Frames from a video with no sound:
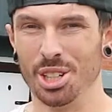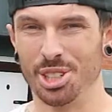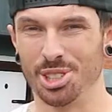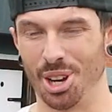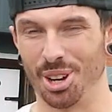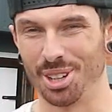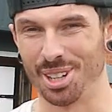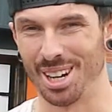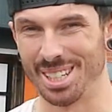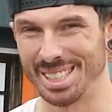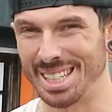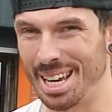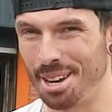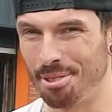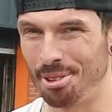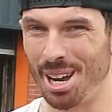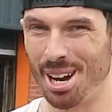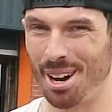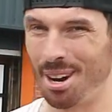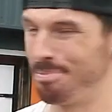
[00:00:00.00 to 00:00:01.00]
So guys, here
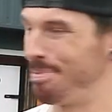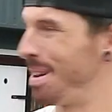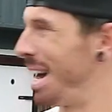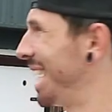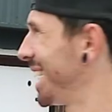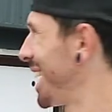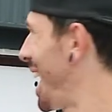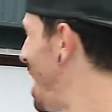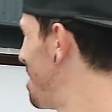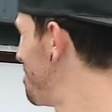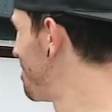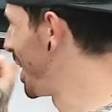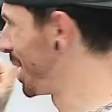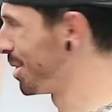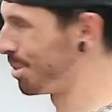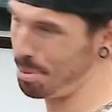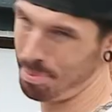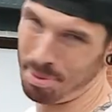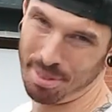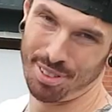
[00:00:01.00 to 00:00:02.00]
we are back at
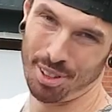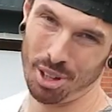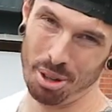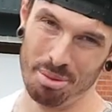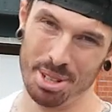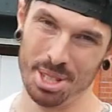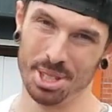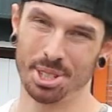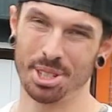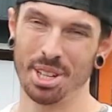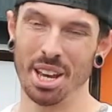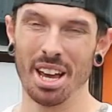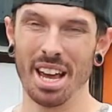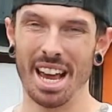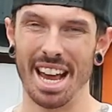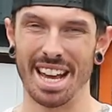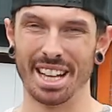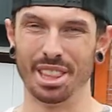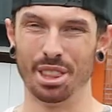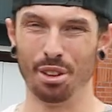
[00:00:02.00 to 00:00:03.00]
Mallory Performance.
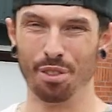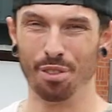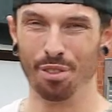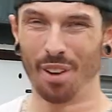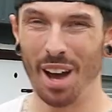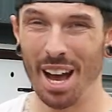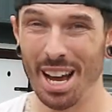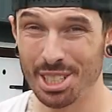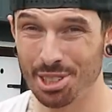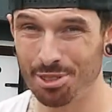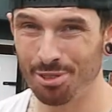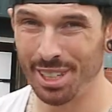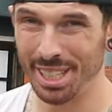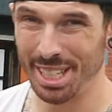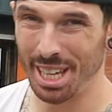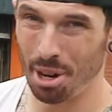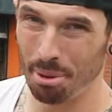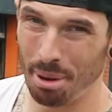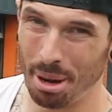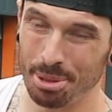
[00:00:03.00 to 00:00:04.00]
In the first
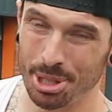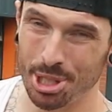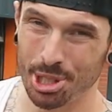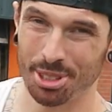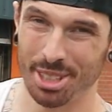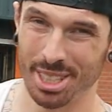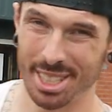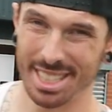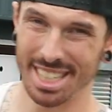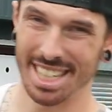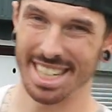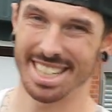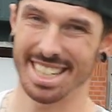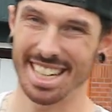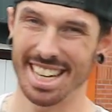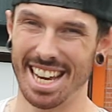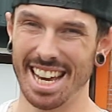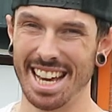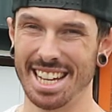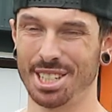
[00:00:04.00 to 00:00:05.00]
video where we took the
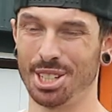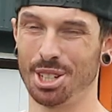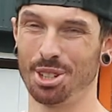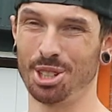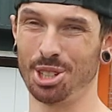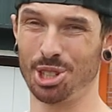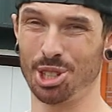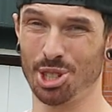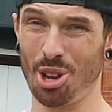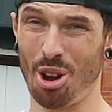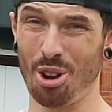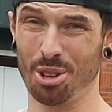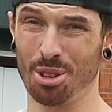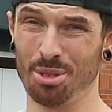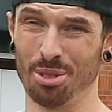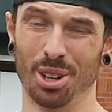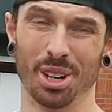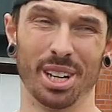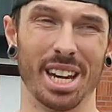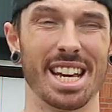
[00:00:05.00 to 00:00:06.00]
TT here to do the stock
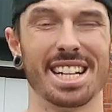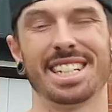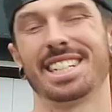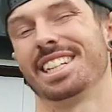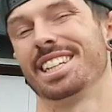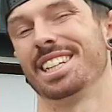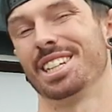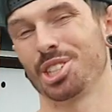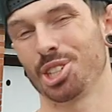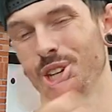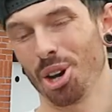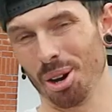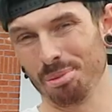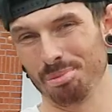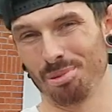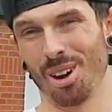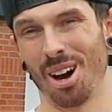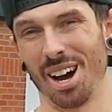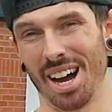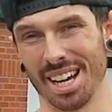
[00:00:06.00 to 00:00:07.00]
run, it's in the
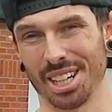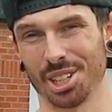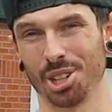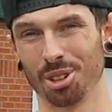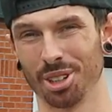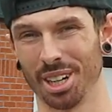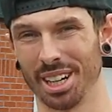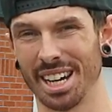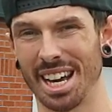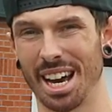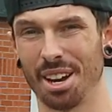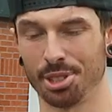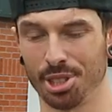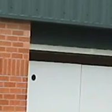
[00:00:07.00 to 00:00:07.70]
top right hand corner now.